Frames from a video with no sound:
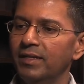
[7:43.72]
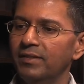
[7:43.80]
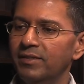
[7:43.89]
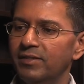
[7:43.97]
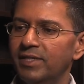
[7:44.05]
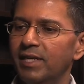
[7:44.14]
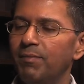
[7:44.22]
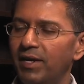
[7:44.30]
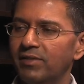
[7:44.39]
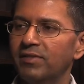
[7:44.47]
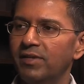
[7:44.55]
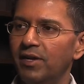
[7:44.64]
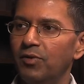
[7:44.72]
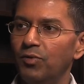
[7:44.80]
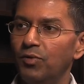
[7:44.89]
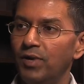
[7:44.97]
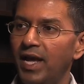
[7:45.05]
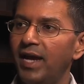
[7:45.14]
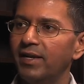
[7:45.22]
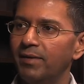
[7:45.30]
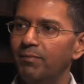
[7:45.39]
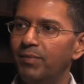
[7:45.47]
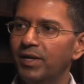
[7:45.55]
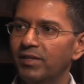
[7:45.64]
just take matters in our own hand
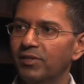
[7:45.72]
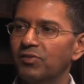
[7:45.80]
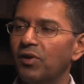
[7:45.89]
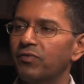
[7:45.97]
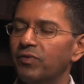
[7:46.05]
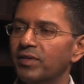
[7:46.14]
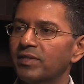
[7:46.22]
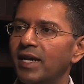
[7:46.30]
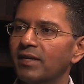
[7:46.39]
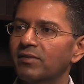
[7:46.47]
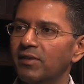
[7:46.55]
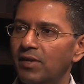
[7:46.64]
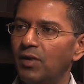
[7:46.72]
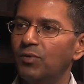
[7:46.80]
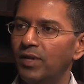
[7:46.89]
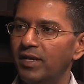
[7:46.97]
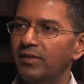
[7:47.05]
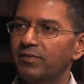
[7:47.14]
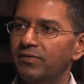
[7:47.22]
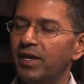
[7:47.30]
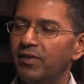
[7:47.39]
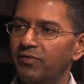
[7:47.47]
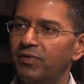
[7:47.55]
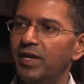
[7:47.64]
and build the software stacks around NS,
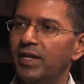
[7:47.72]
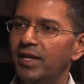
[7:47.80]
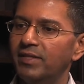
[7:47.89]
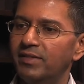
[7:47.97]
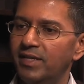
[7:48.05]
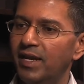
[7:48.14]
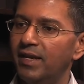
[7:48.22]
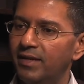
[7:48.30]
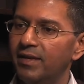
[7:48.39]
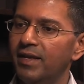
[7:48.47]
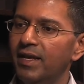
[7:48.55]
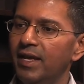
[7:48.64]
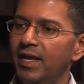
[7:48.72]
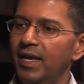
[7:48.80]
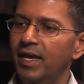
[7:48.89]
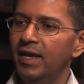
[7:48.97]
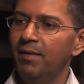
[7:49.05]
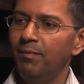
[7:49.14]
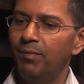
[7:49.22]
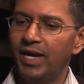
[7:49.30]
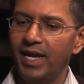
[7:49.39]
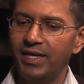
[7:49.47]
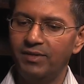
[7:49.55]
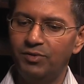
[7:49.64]
NFV and SDN. But
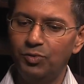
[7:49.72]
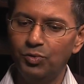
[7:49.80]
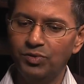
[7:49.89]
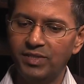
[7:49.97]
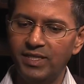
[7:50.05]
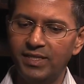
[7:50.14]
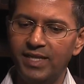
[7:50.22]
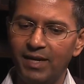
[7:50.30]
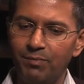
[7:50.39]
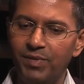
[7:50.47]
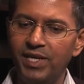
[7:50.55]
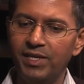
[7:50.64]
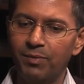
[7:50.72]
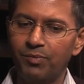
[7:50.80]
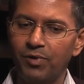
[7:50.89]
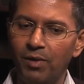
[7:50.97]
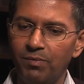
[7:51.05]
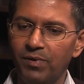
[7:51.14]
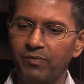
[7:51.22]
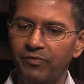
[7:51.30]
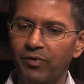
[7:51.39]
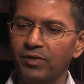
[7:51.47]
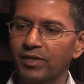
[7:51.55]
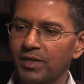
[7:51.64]
I do see that being a problem
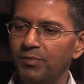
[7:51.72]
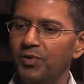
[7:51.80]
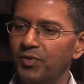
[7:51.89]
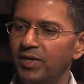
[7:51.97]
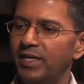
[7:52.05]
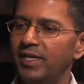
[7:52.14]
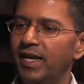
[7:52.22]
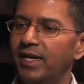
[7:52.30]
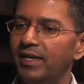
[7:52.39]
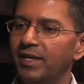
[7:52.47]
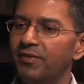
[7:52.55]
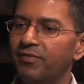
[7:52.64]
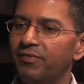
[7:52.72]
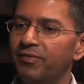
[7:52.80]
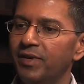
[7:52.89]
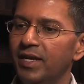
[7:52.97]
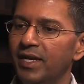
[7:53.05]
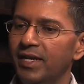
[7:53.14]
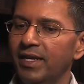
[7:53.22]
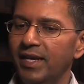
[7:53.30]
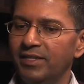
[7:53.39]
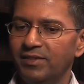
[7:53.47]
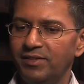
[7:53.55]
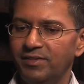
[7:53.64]
for the community. And if
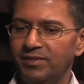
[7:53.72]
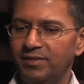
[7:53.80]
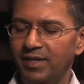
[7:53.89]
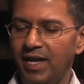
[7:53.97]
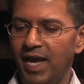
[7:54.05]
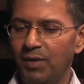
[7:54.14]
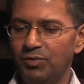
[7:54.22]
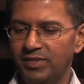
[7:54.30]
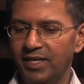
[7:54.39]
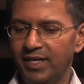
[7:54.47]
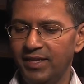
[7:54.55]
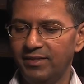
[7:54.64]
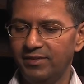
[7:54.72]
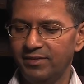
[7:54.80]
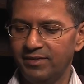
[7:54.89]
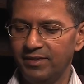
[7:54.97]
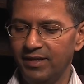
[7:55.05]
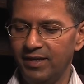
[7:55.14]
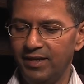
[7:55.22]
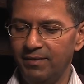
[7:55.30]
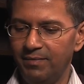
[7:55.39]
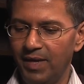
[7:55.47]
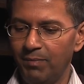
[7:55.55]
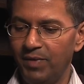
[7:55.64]
it's, I would say it's uh,
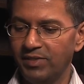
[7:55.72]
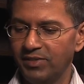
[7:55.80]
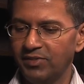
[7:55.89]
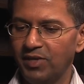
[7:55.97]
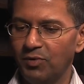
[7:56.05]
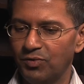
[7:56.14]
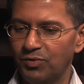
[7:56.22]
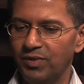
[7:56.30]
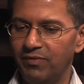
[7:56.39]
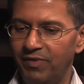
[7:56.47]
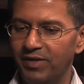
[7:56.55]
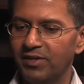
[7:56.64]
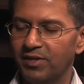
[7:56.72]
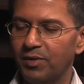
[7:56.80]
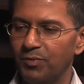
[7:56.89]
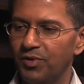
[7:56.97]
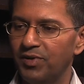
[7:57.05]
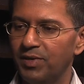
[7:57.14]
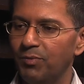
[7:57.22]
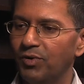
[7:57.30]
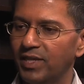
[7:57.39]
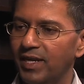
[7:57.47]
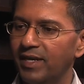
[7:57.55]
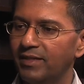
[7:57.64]
a message out to the vendor community more
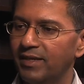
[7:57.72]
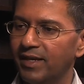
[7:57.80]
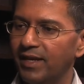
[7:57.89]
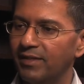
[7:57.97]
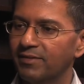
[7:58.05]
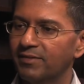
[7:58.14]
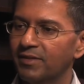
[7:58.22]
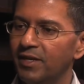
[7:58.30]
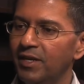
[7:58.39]
than anything else